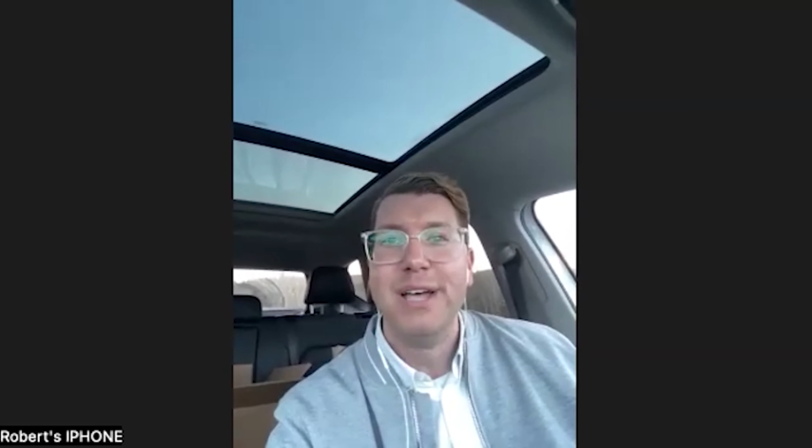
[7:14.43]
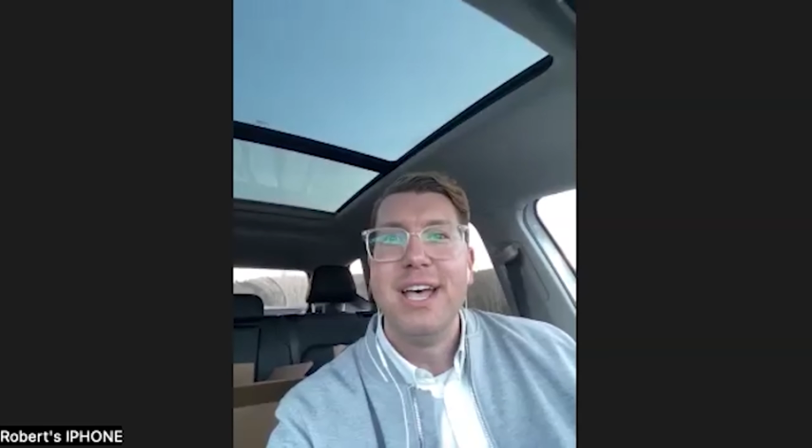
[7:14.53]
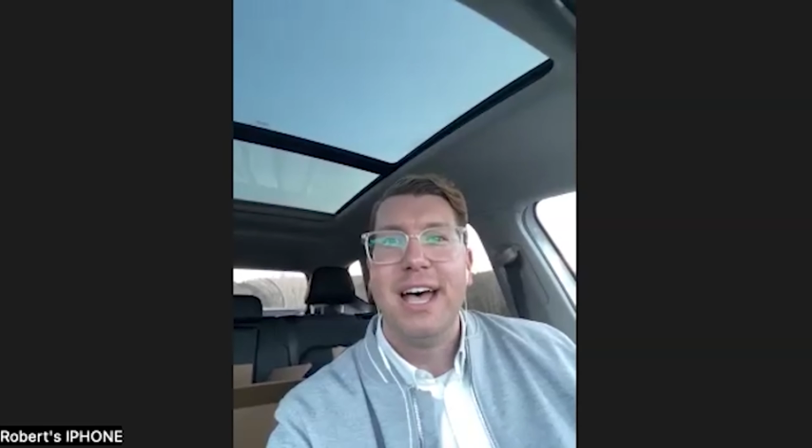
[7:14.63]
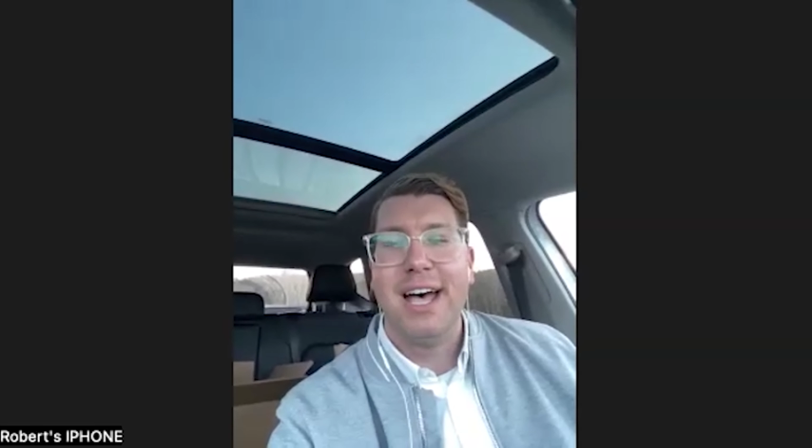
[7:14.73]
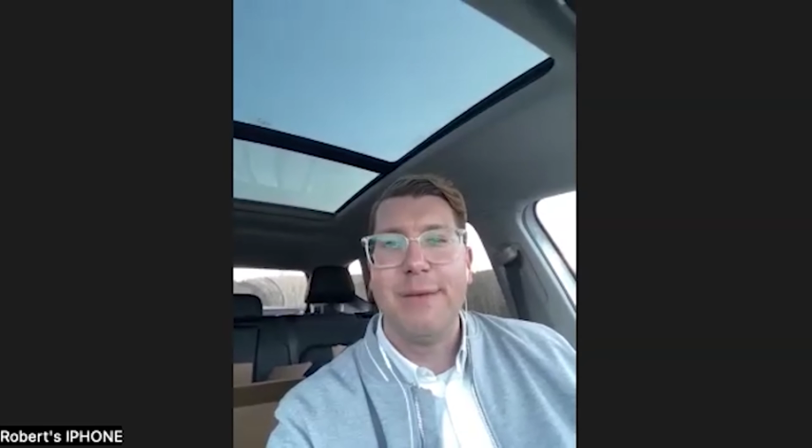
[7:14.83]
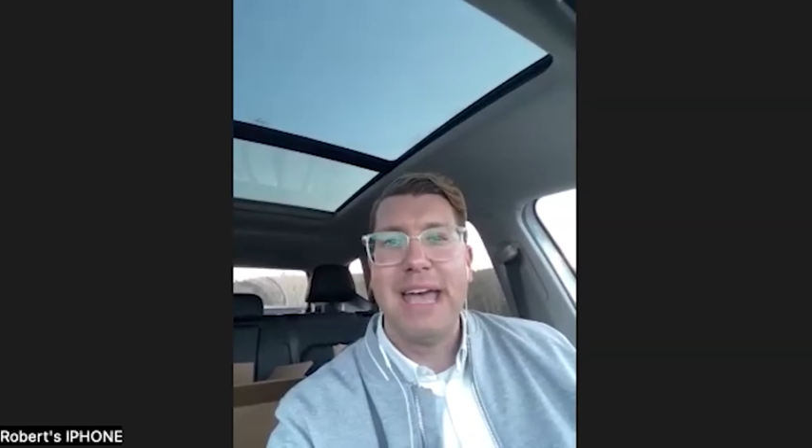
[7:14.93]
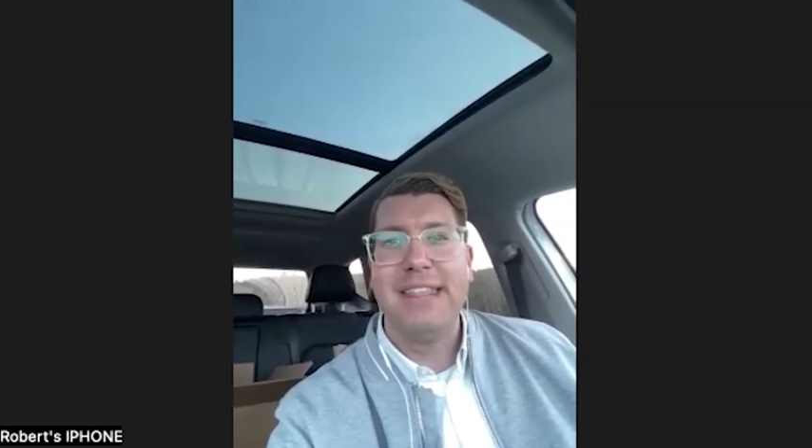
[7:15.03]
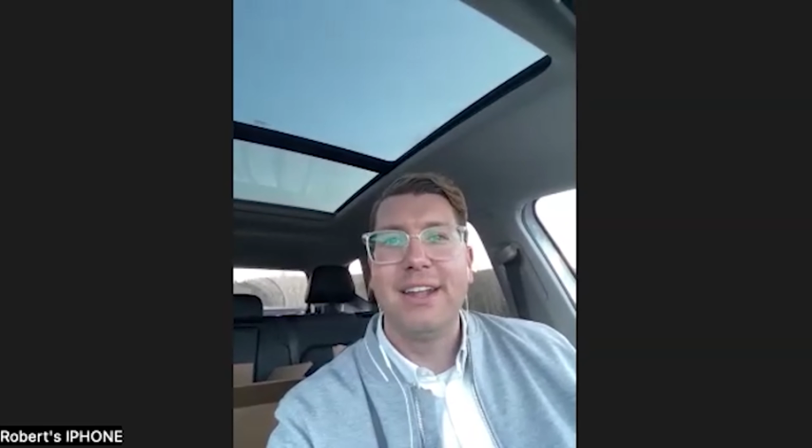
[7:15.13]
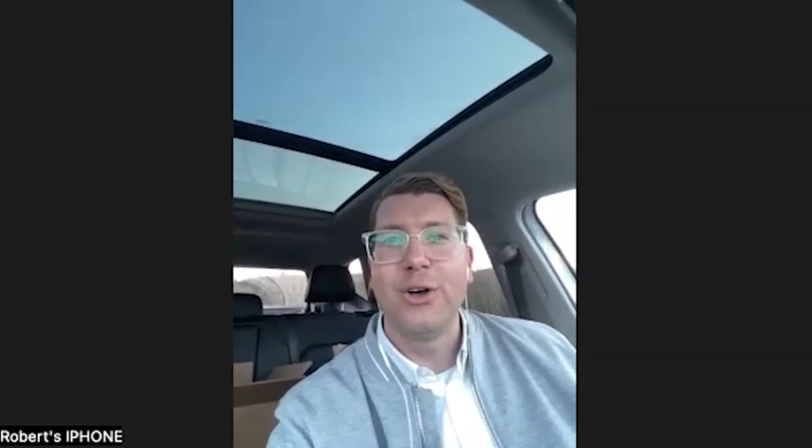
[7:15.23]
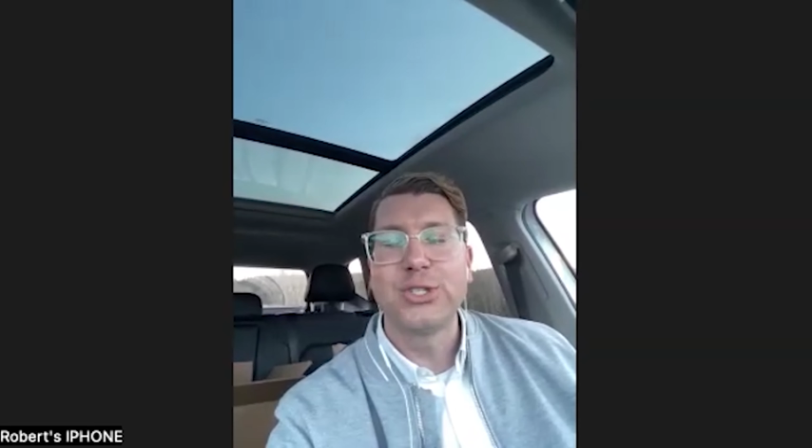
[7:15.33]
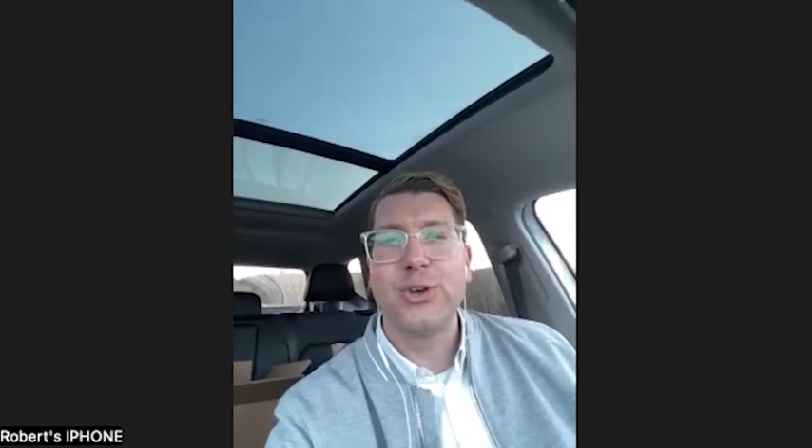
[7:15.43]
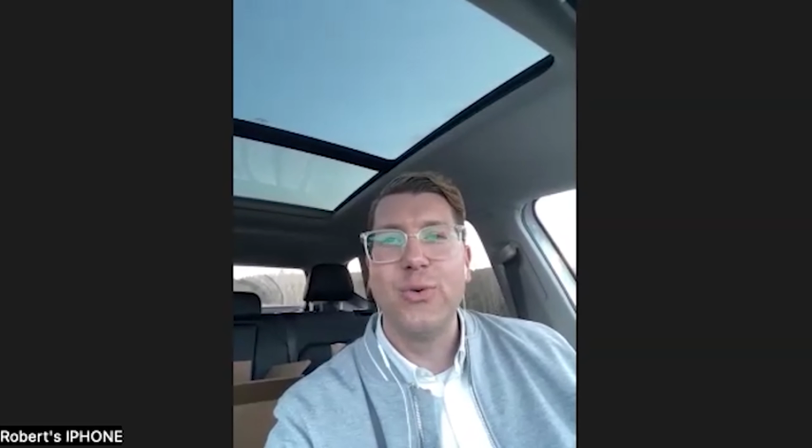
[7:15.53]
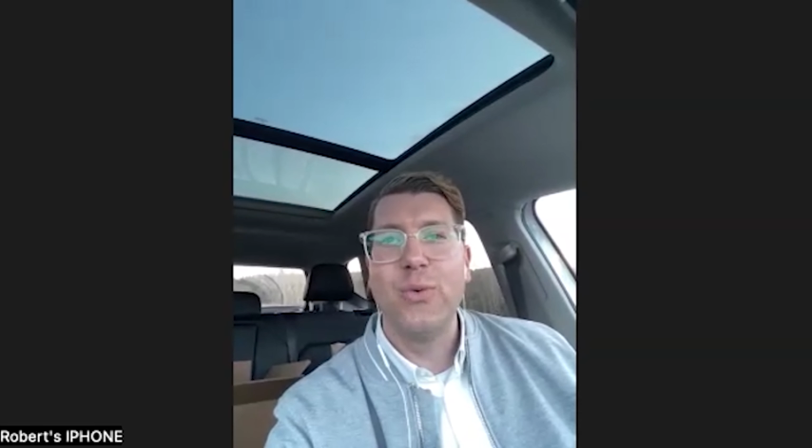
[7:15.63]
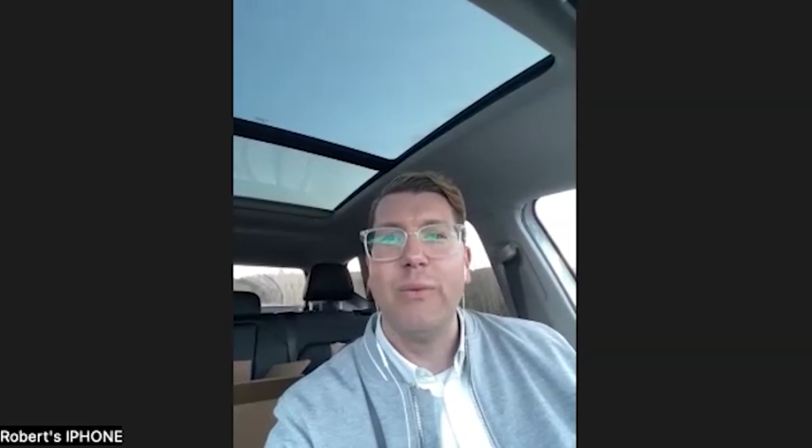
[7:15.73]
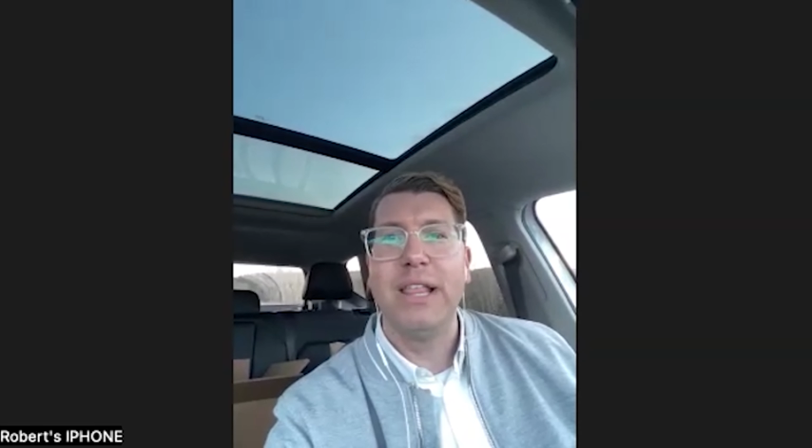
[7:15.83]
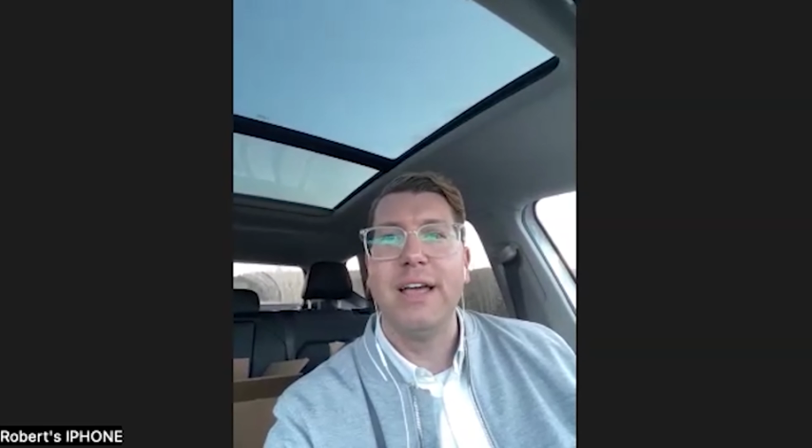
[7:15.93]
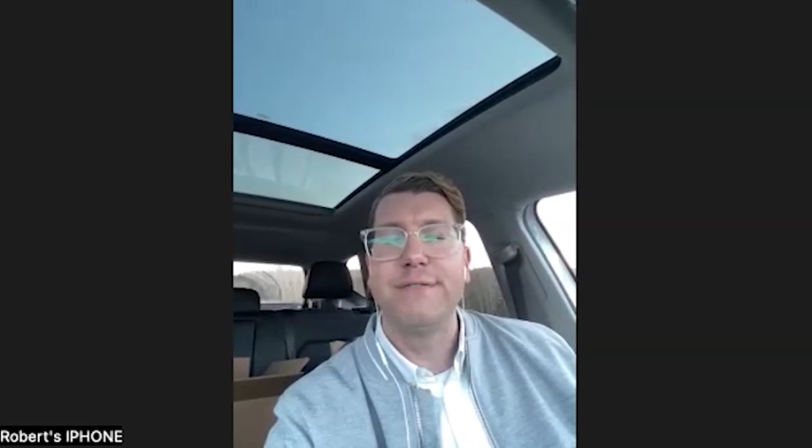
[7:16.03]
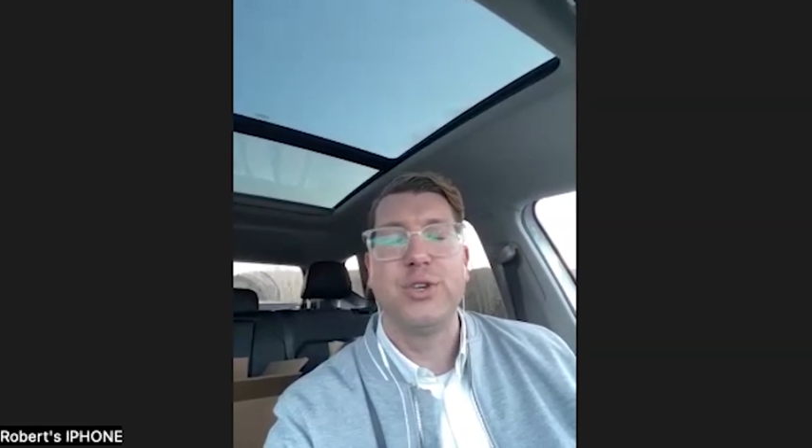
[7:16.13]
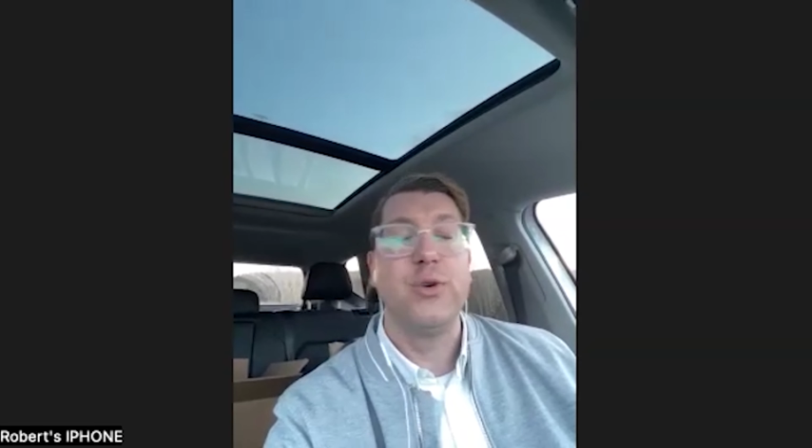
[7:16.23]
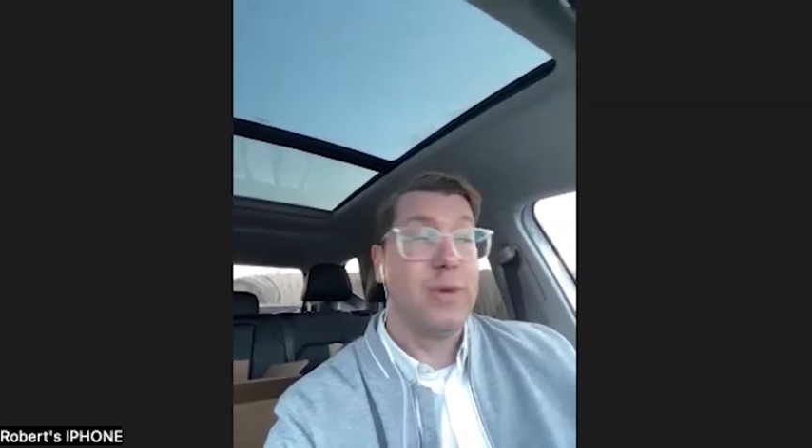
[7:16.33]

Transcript: And then also what we love too,